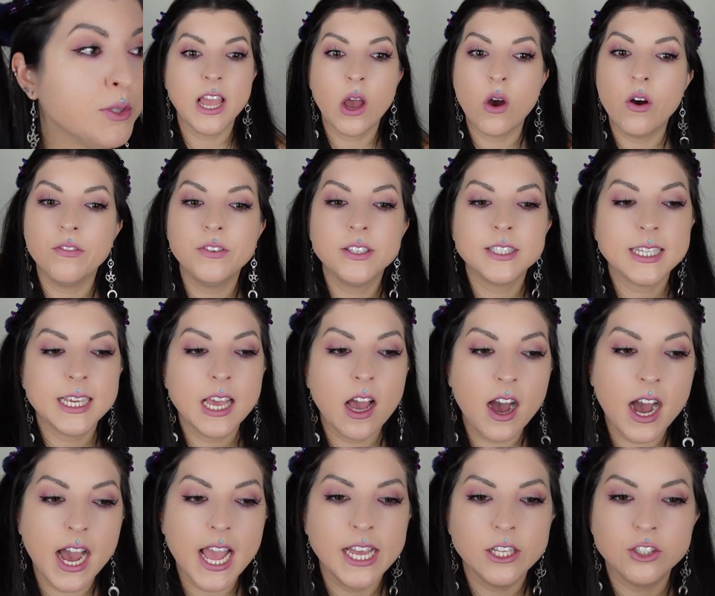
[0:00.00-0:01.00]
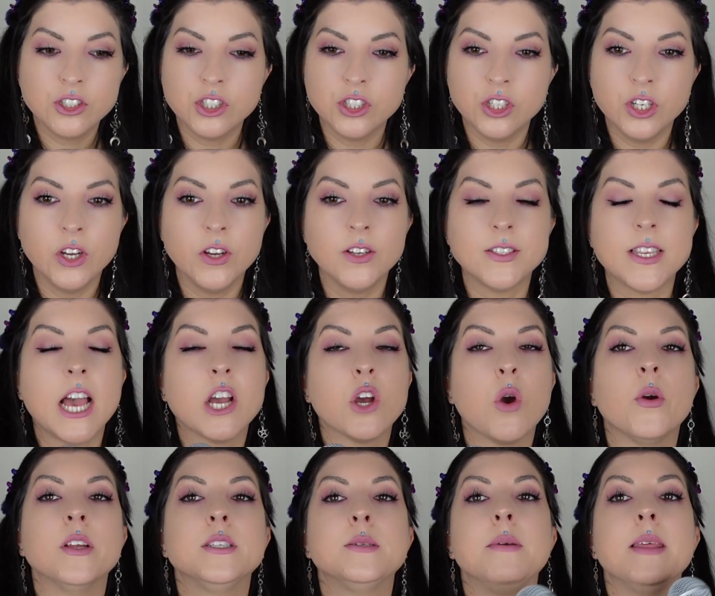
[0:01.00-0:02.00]
Now, obviously, high-end studios are
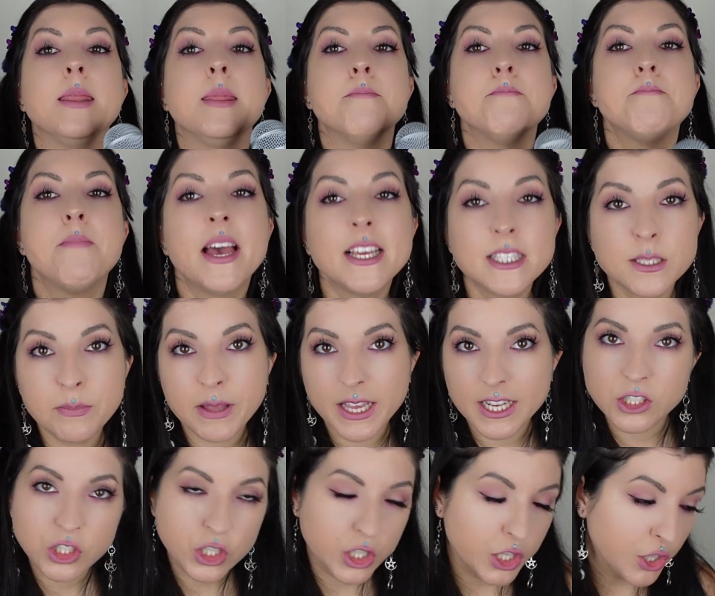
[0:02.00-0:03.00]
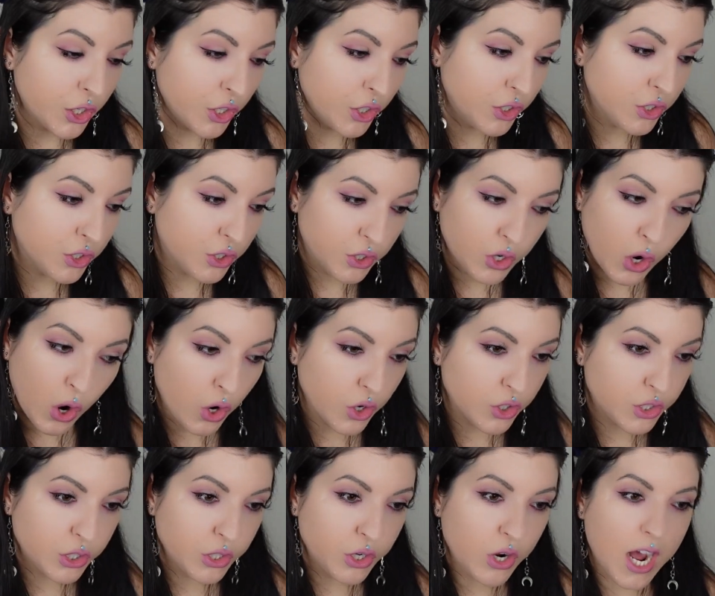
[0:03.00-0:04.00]
going to be the best place you can go
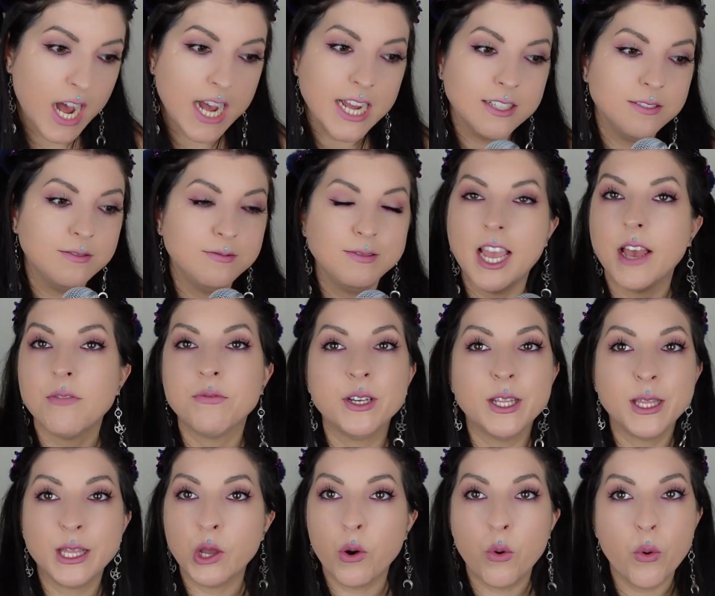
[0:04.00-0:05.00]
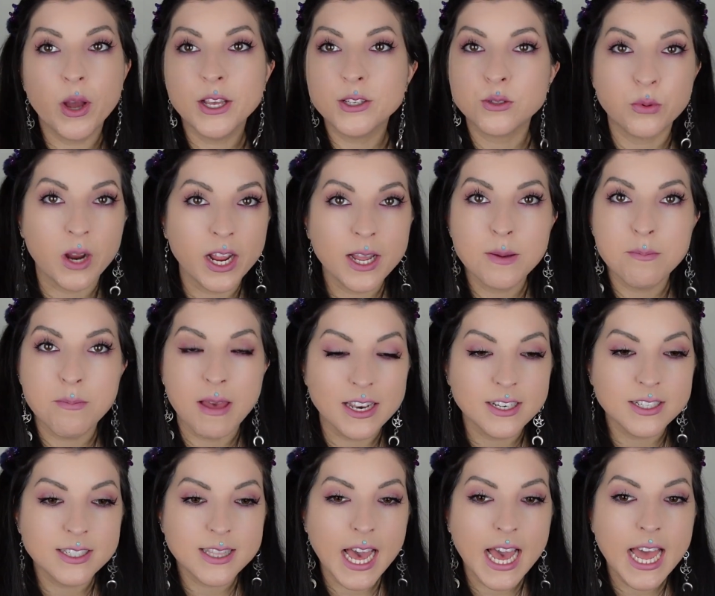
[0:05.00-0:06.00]
to. I definitely always
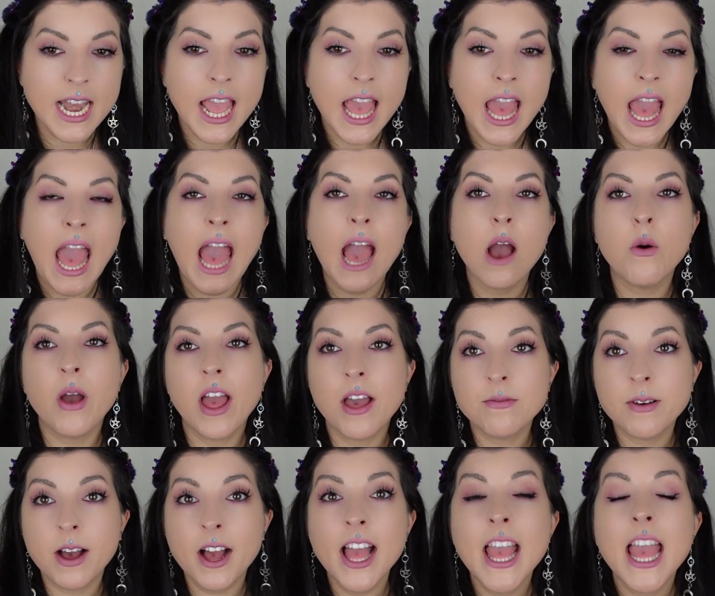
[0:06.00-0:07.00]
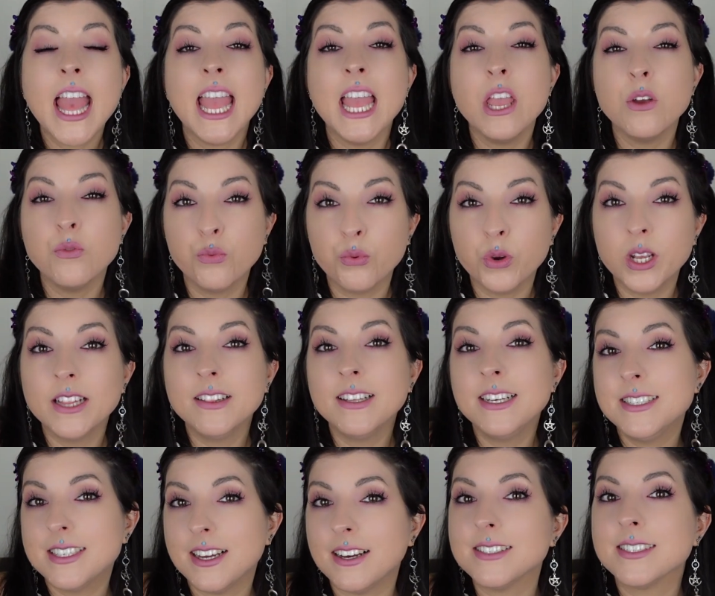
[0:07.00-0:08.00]
recommend that. However, it really
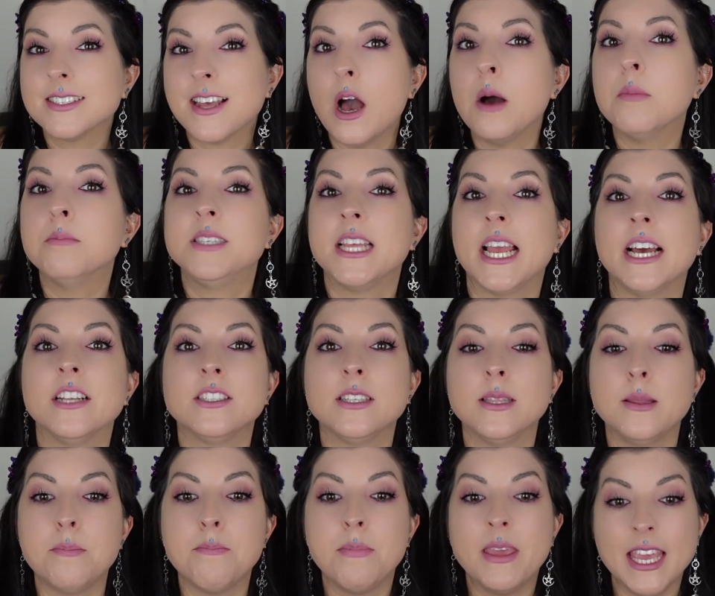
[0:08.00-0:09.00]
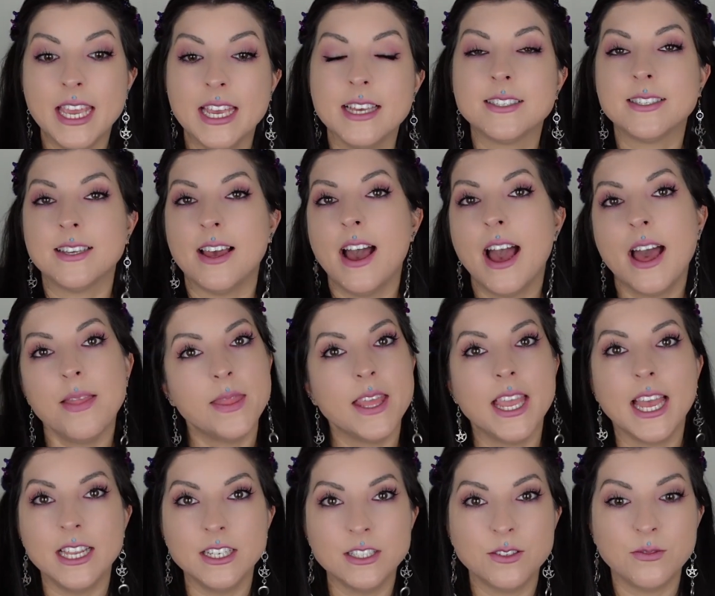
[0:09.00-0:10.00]
does come down to the piercer at the
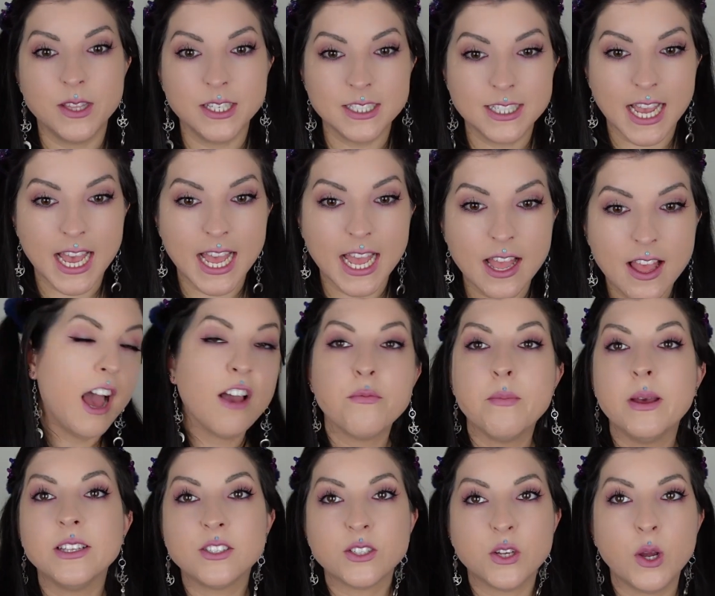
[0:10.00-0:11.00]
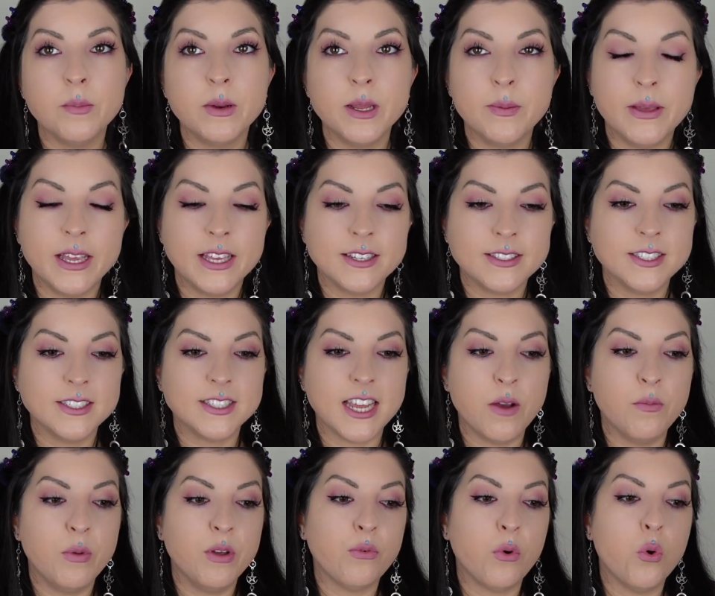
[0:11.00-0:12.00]
end of the day. I've met so many piercers
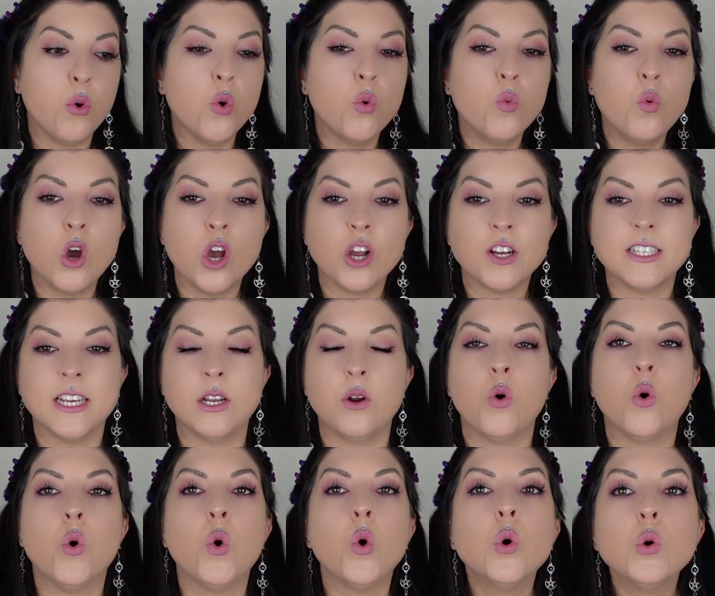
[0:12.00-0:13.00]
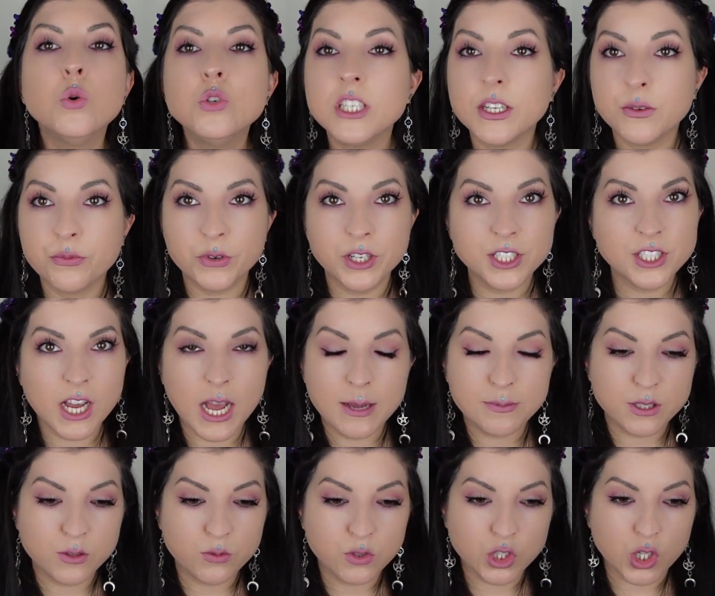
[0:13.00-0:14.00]
and we've all worked at all different
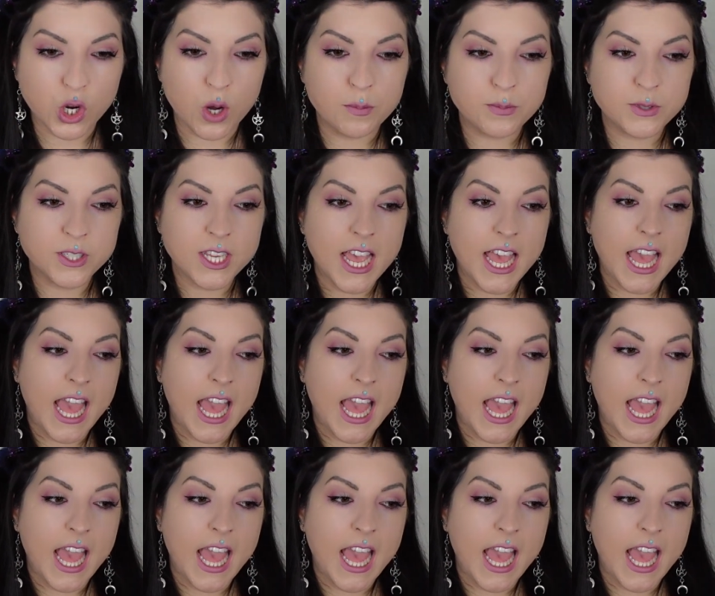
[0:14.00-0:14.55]
types of shops.